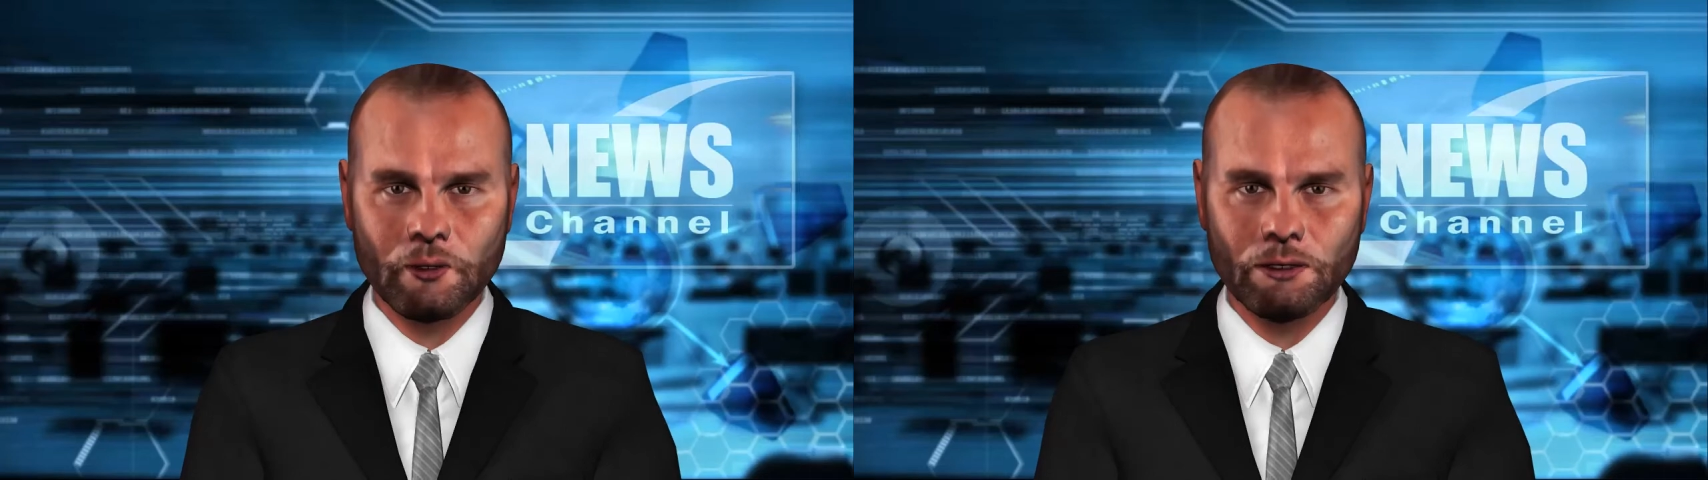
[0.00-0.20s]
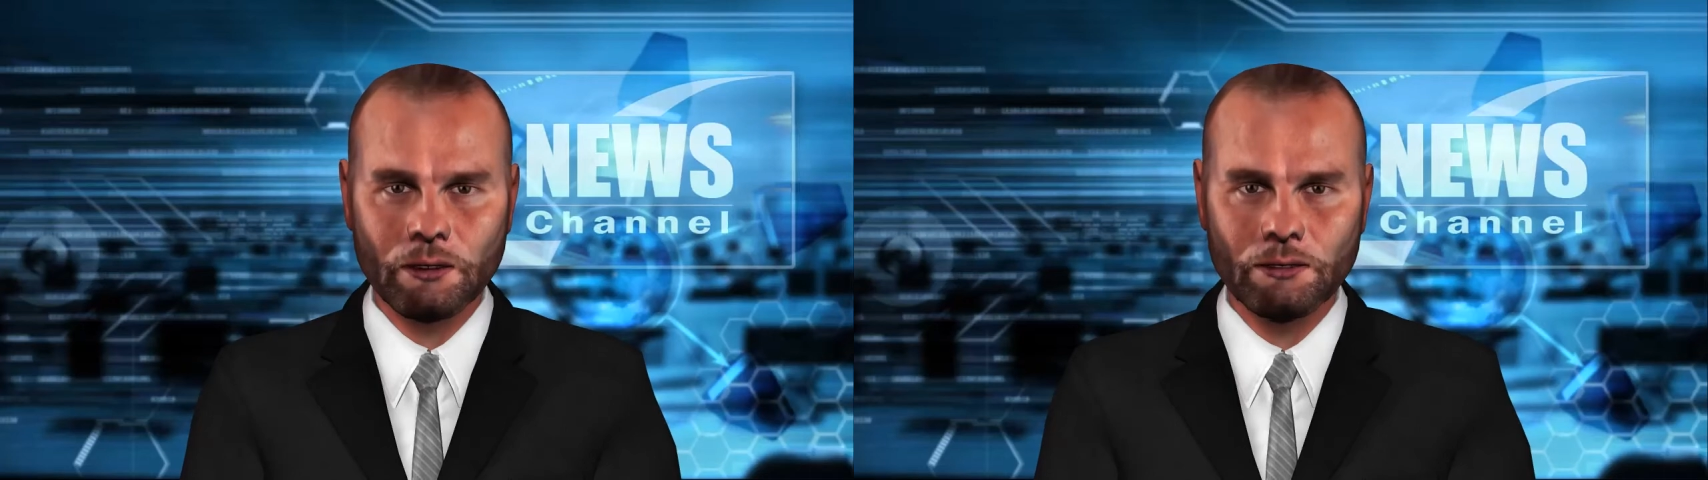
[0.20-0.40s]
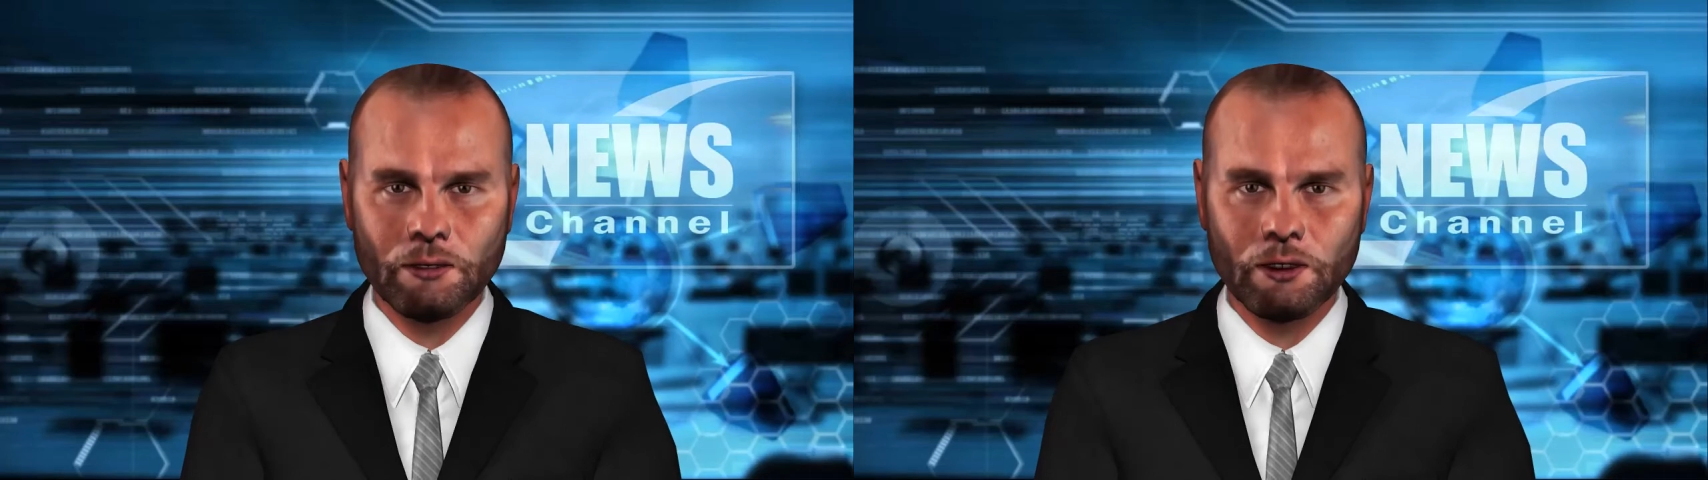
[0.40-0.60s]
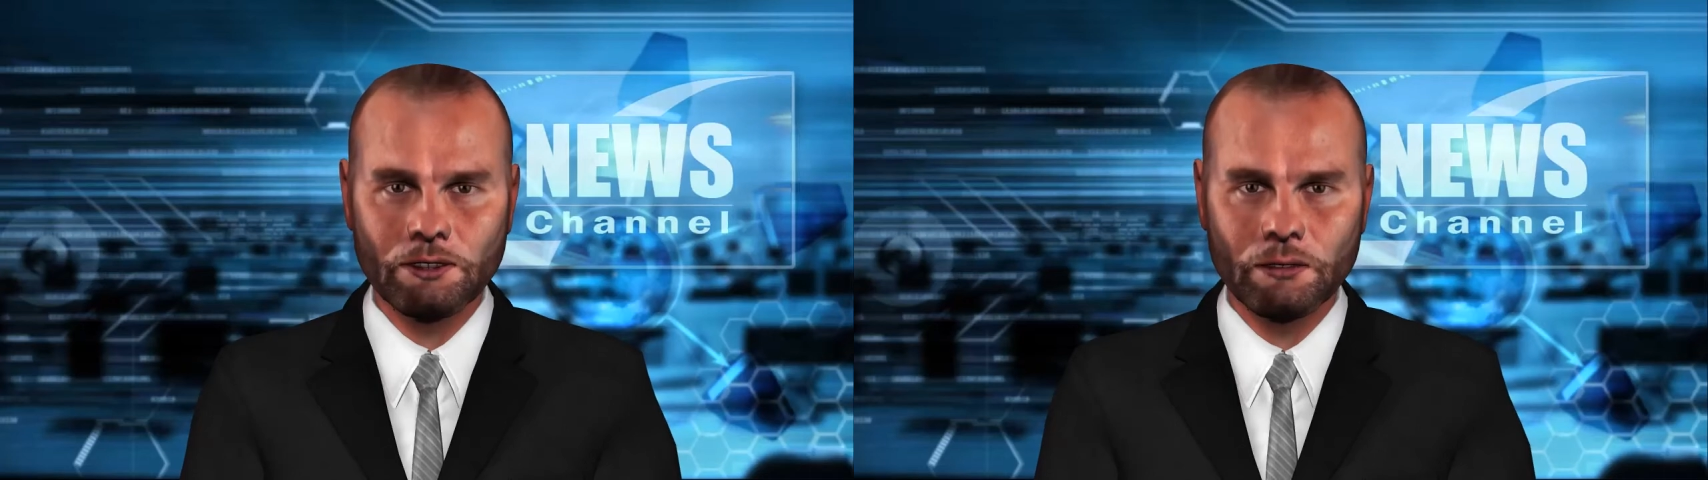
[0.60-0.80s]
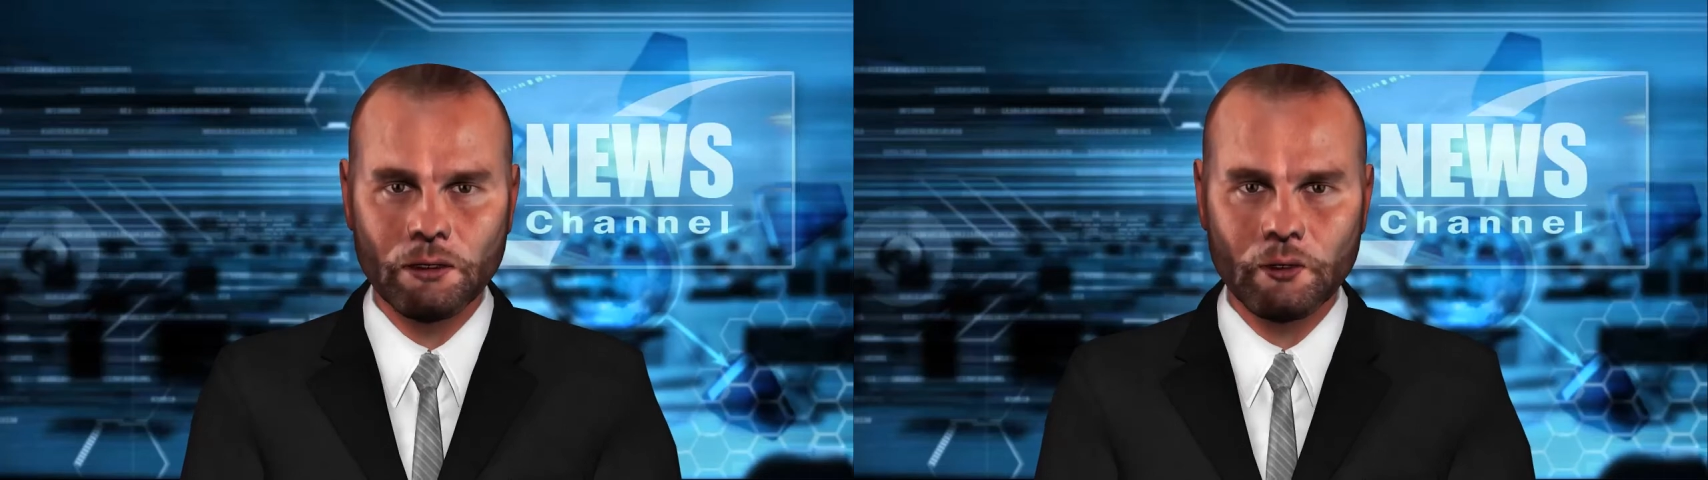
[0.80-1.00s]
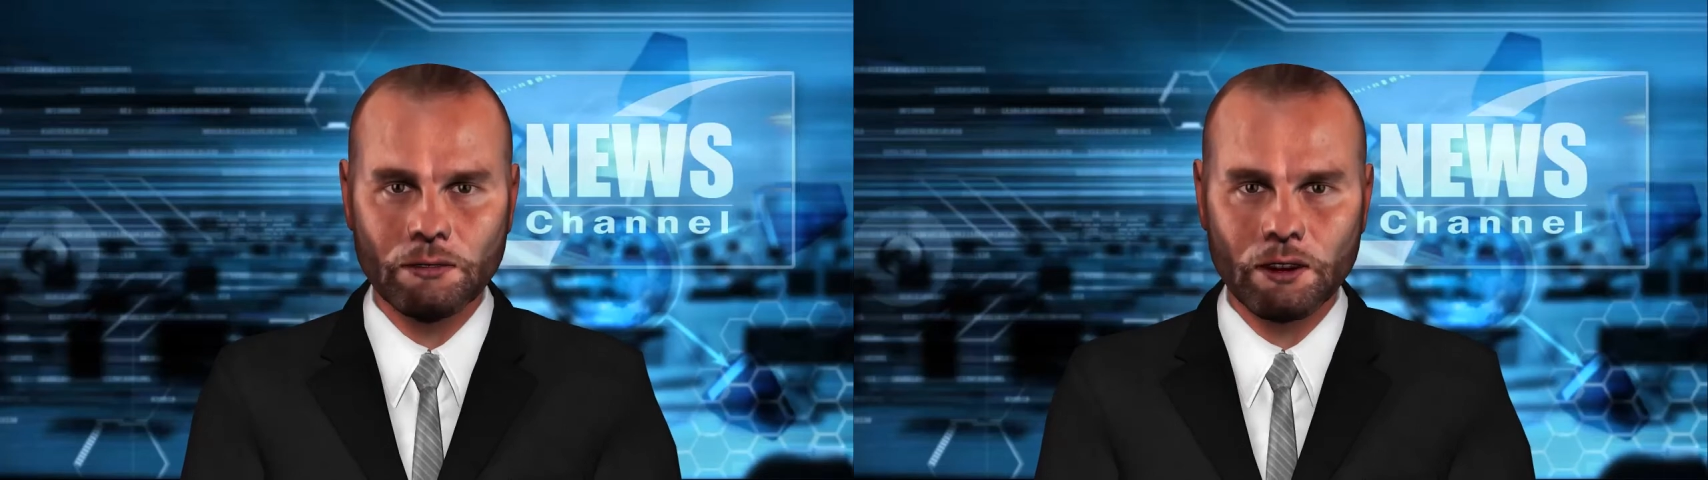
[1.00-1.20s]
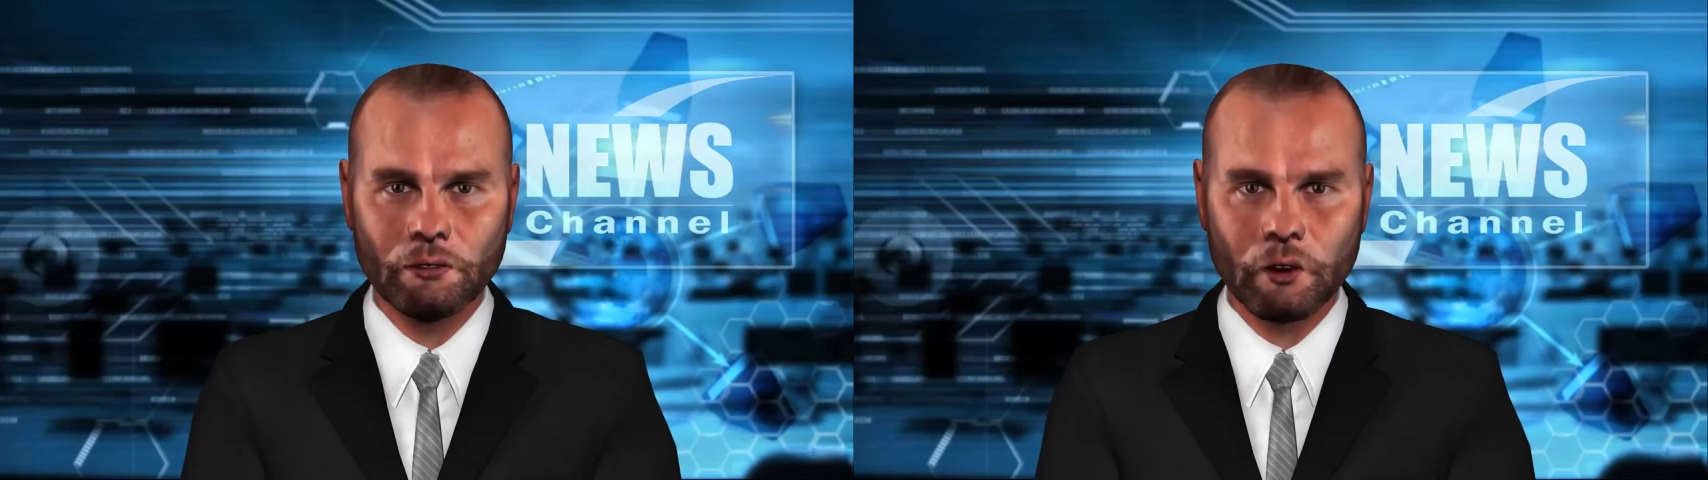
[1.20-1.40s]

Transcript: wear a face covering in